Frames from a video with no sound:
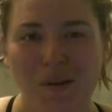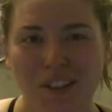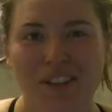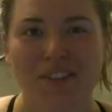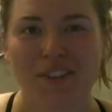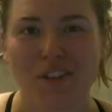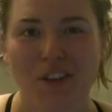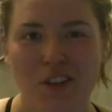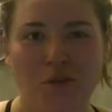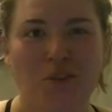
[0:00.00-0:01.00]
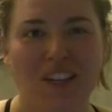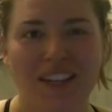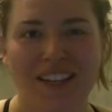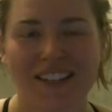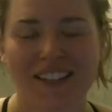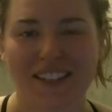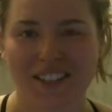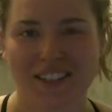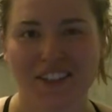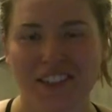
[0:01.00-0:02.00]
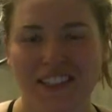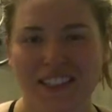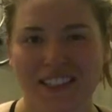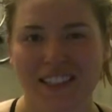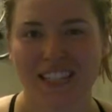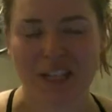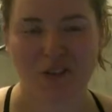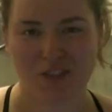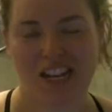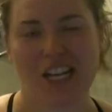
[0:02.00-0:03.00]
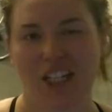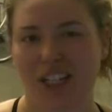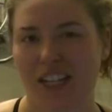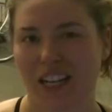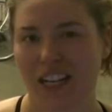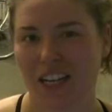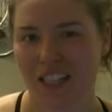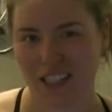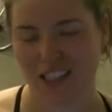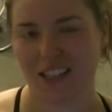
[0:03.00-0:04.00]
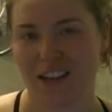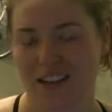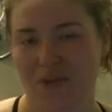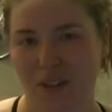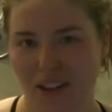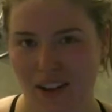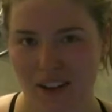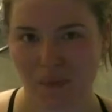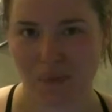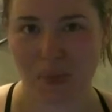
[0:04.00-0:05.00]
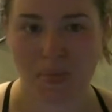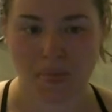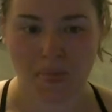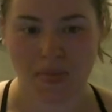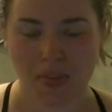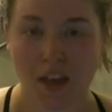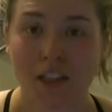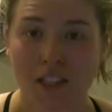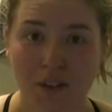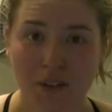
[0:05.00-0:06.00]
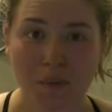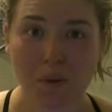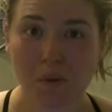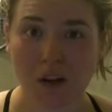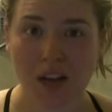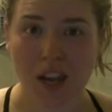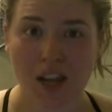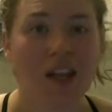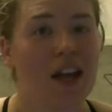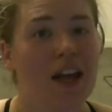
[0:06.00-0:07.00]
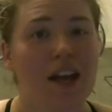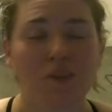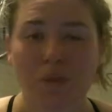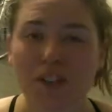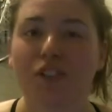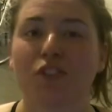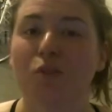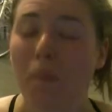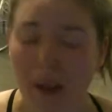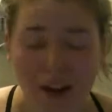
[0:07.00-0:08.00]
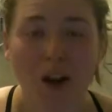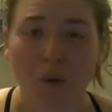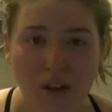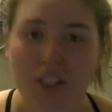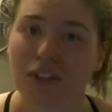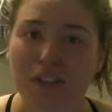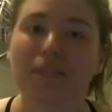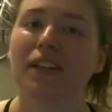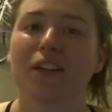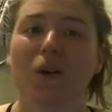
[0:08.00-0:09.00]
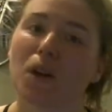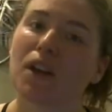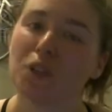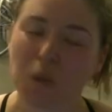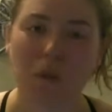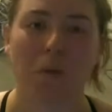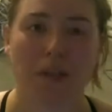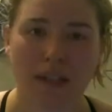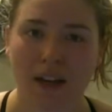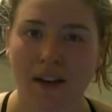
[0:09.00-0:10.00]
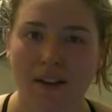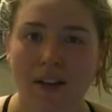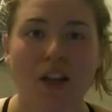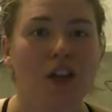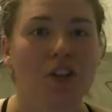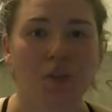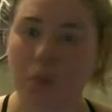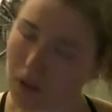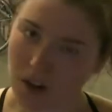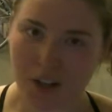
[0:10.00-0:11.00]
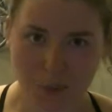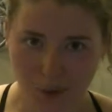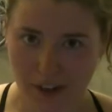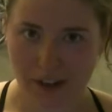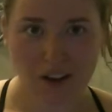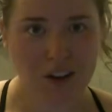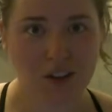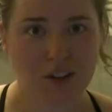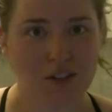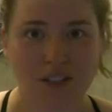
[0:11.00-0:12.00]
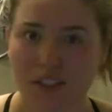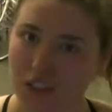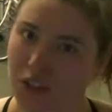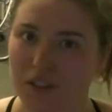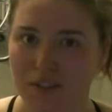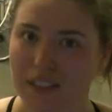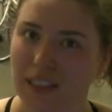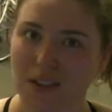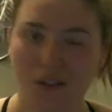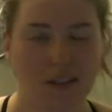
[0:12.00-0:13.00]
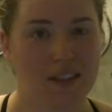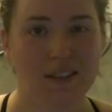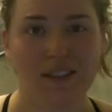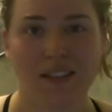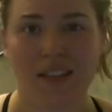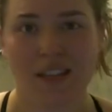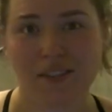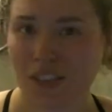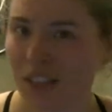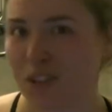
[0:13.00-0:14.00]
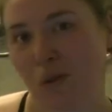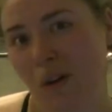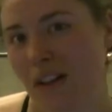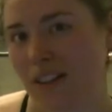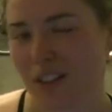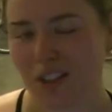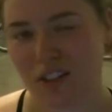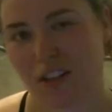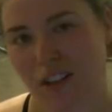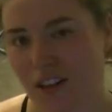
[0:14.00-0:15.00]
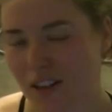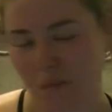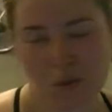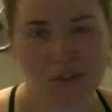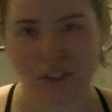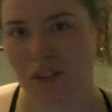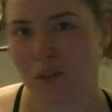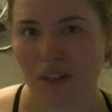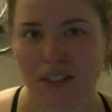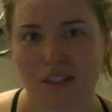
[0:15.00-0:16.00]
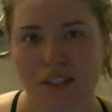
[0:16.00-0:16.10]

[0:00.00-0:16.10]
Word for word: gonna give you the three secrets to finishing an insanity workout. Secret number one, as much as you may not want to turn the video on and do a workout, just put on your workout clothes and turn the video on. If it takes you a while to get started and move into the workout,